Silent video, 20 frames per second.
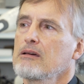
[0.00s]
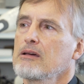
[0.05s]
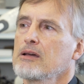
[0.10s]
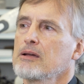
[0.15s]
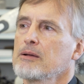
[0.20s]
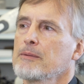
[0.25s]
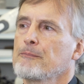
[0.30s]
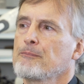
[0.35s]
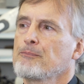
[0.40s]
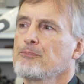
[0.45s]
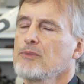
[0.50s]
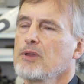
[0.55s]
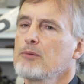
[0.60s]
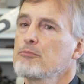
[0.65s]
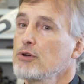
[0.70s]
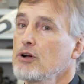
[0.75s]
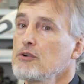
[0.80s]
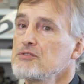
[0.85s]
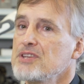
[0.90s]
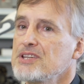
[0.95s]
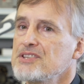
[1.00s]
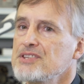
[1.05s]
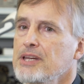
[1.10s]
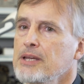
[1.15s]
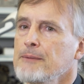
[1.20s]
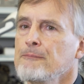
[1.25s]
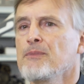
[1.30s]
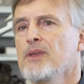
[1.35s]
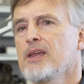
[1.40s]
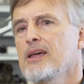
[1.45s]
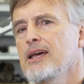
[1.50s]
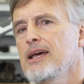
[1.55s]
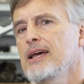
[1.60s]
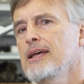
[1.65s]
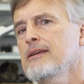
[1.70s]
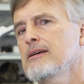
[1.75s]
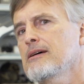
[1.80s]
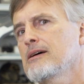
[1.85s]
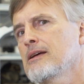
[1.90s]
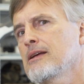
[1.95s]
um, processing
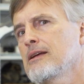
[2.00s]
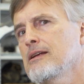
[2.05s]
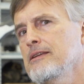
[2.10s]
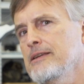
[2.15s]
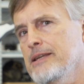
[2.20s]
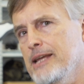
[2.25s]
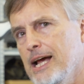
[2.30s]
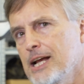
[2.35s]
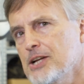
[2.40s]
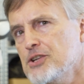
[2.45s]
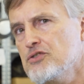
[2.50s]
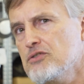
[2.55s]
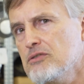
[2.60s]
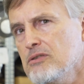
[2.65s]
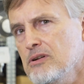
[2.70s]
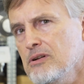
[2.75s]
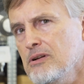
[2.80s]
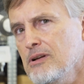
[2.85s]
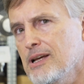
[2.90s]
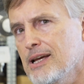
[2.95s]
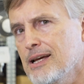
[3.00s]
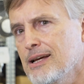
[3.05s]
in a natural